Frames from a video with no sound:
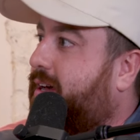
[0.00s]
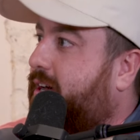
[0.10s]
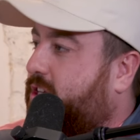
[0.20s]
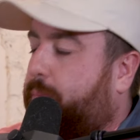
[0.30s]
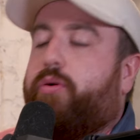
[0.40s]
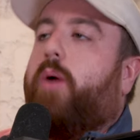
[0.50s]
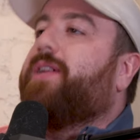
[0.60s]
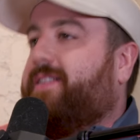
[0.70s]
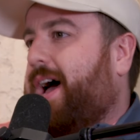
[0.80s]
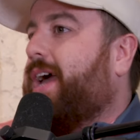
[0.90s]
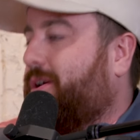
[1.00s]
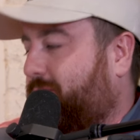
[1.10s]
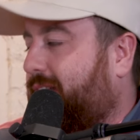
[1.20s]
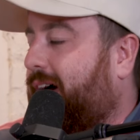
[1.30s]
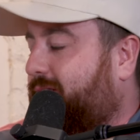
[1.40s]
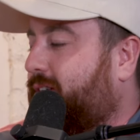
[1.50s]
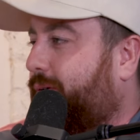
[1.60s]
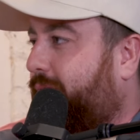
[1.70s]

Oh. So probably Tiger was allowed to do it.